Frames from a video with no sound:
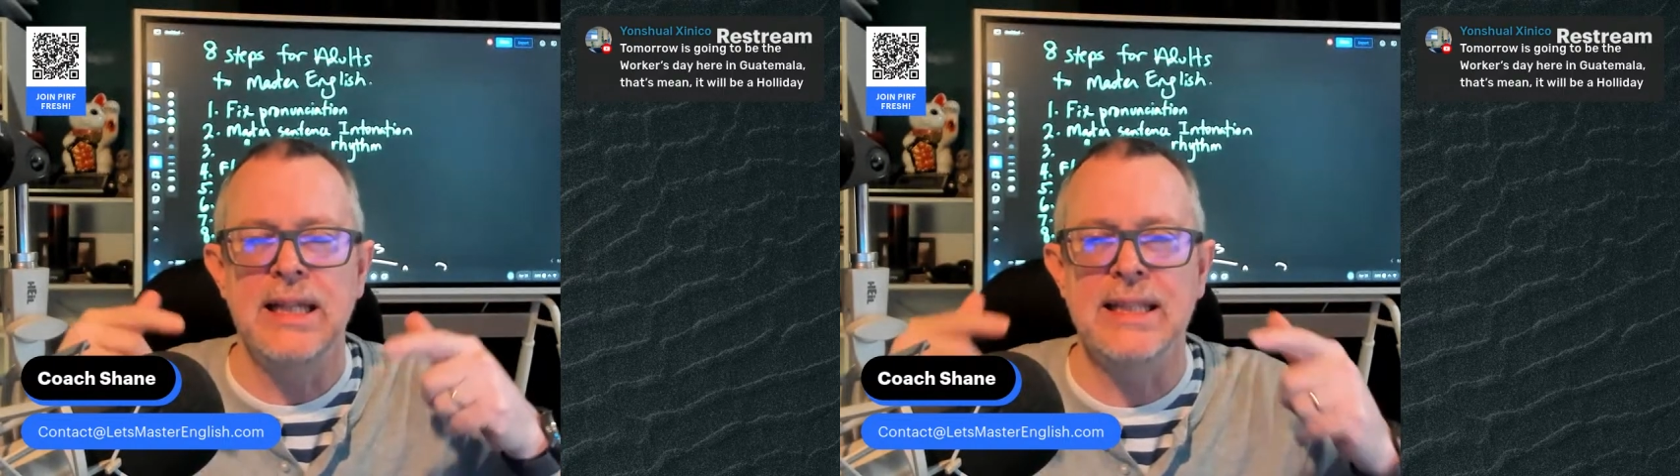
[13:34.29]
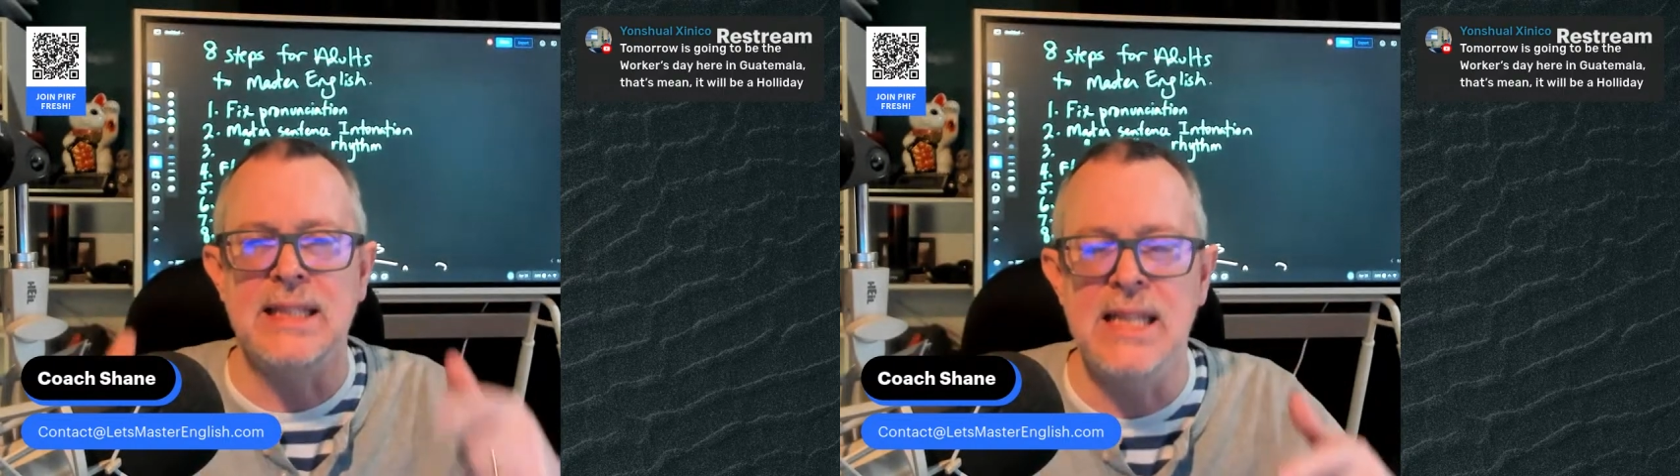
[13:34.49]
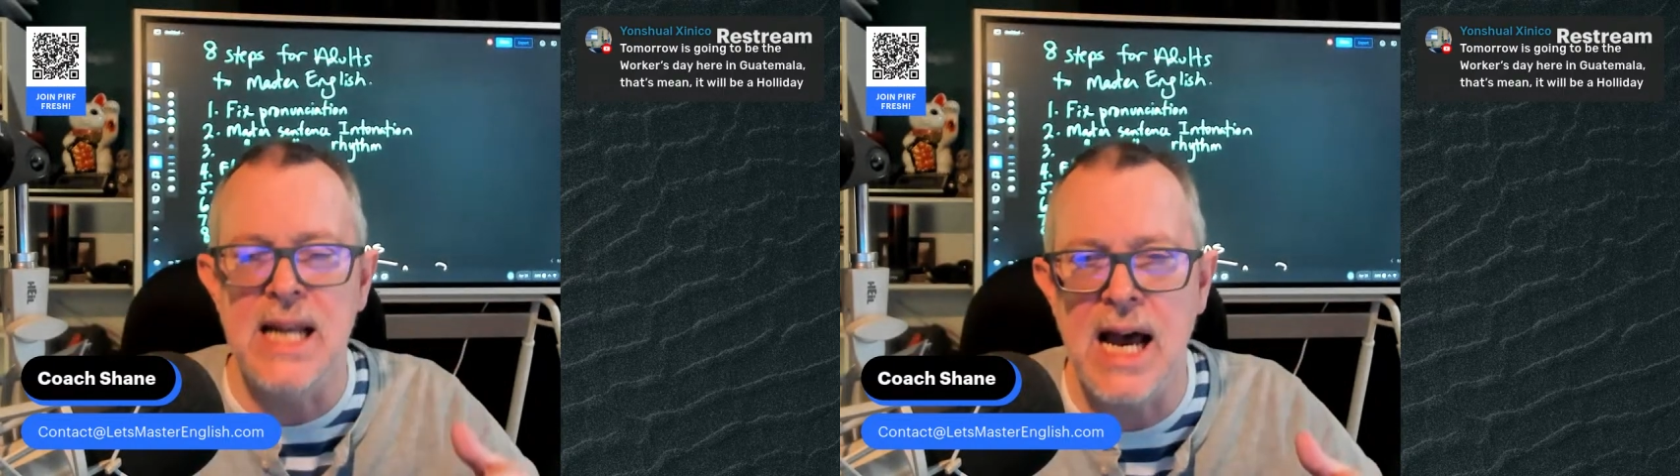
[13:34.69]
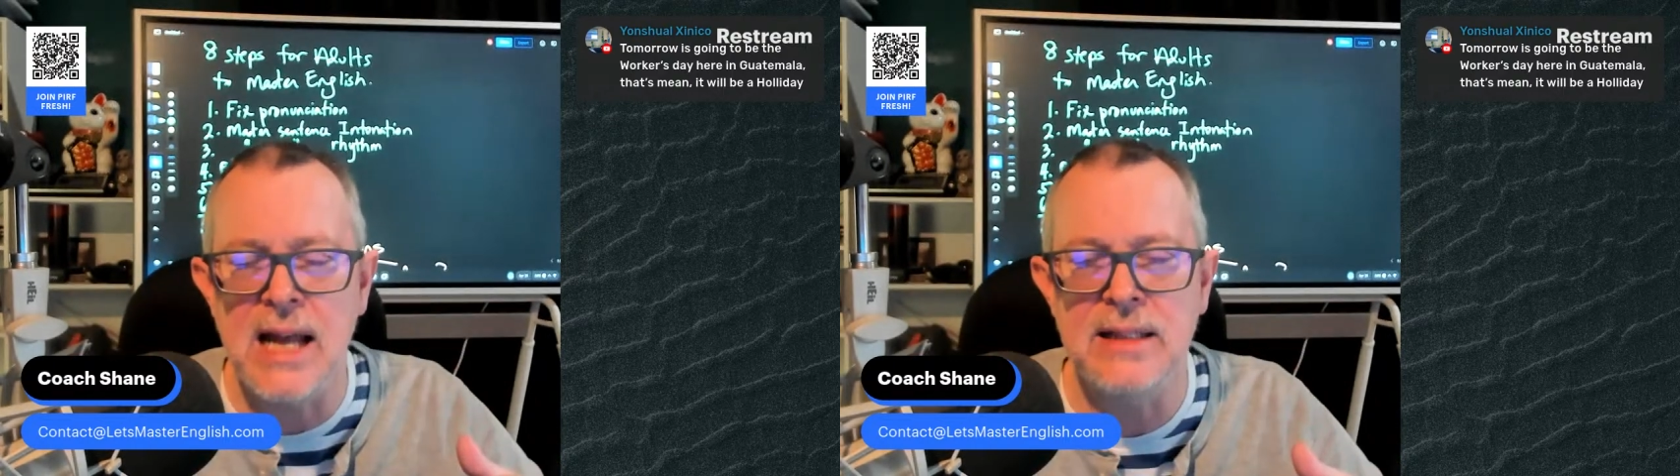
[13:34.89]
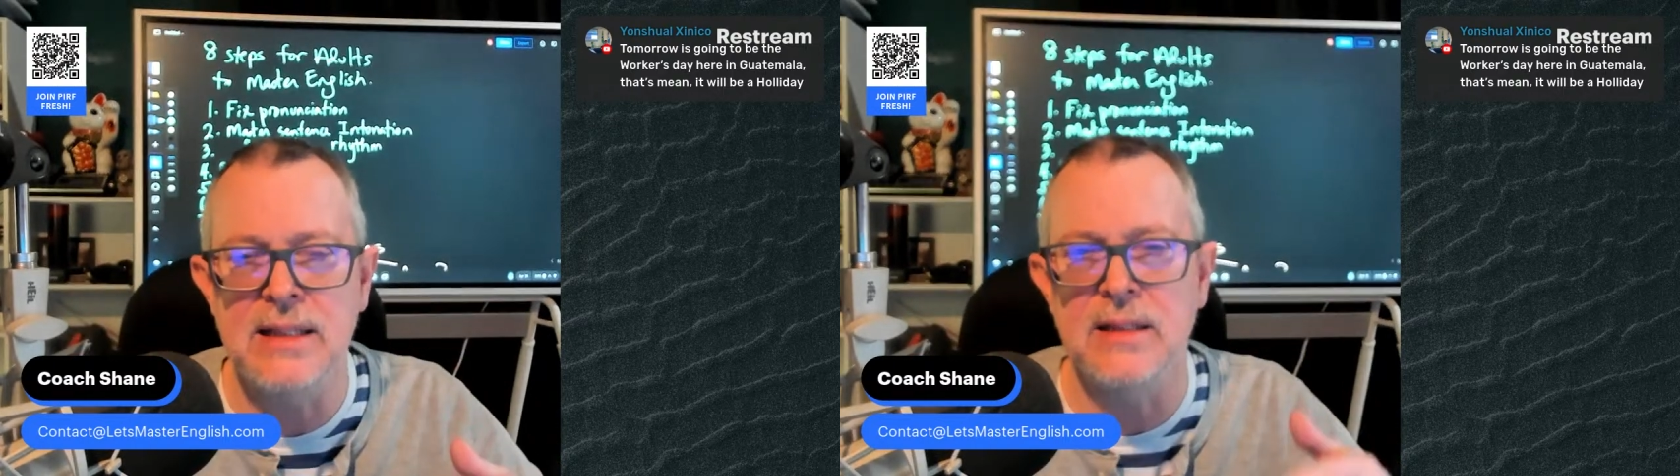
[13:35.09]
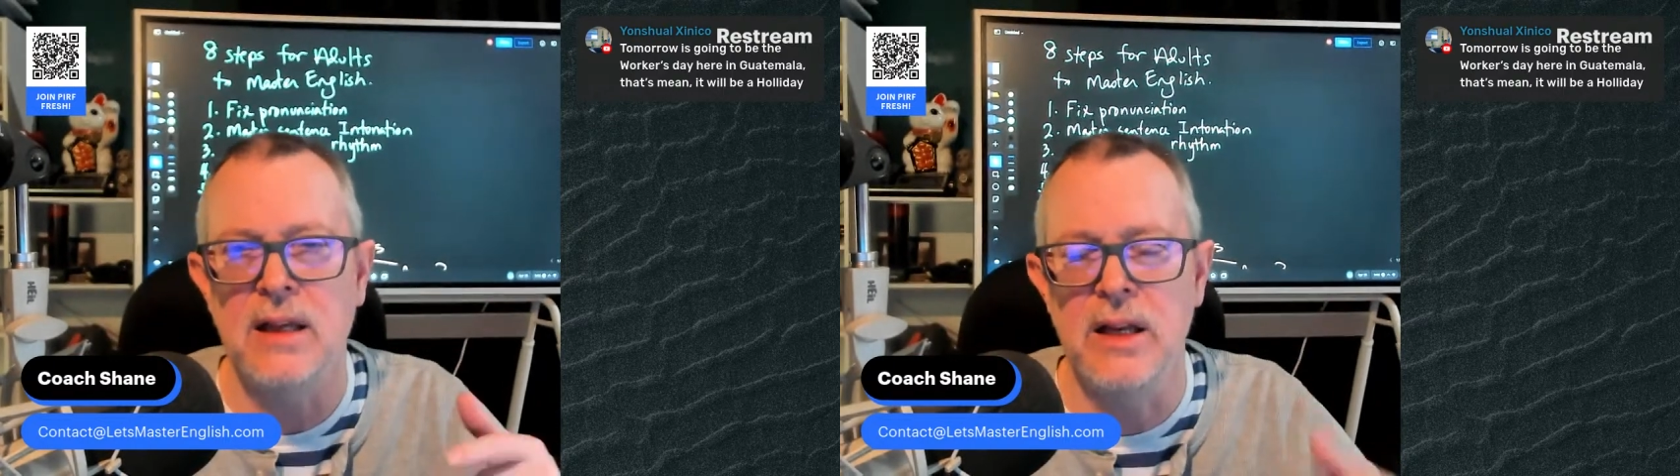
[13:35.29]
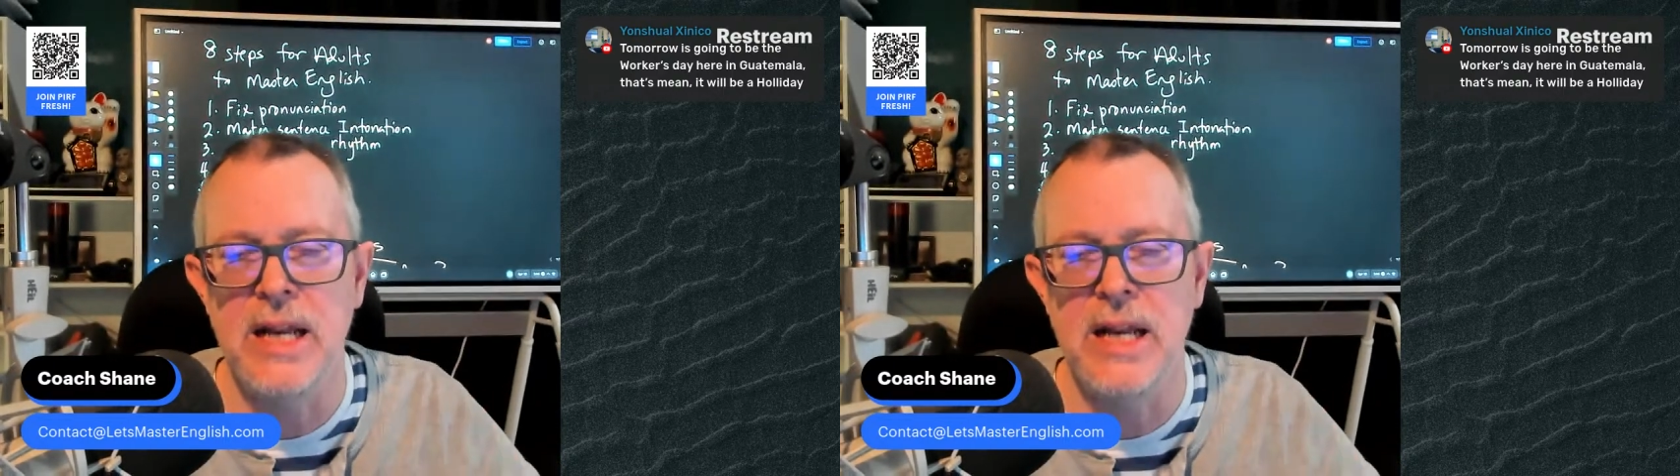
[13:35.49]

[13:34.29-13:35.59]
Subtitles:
is not a